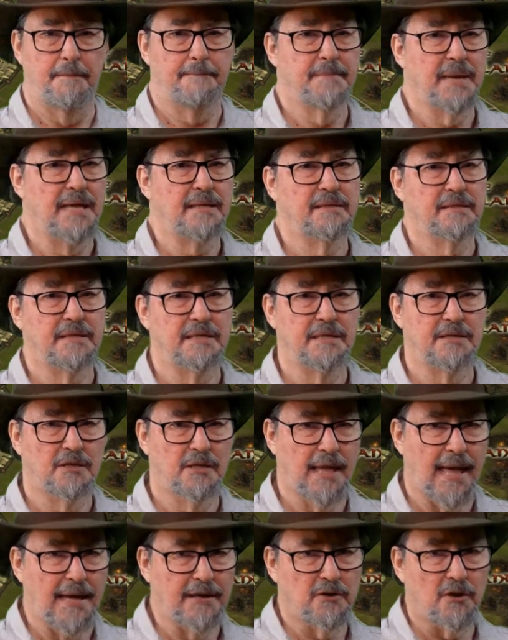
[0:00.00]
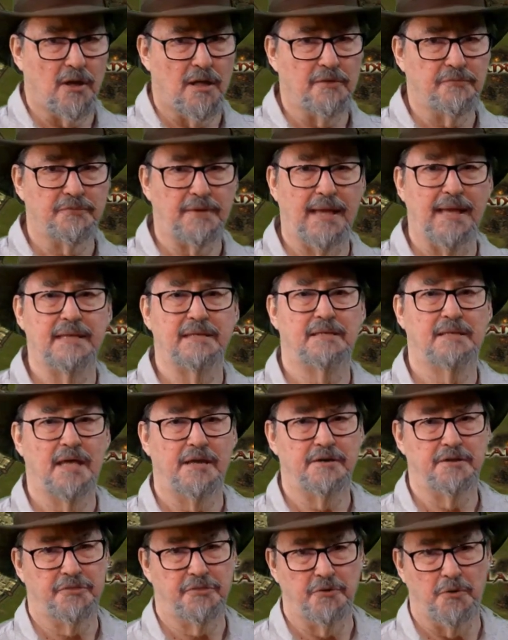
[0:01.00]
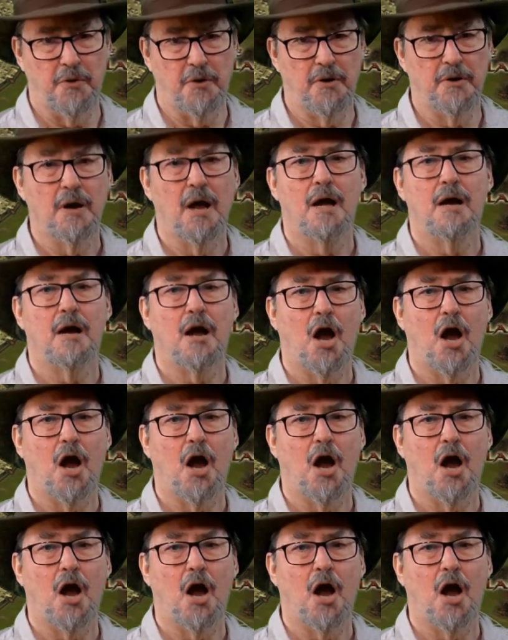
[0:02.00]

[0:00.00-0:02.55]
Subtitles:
mainly Gandalf and Denethor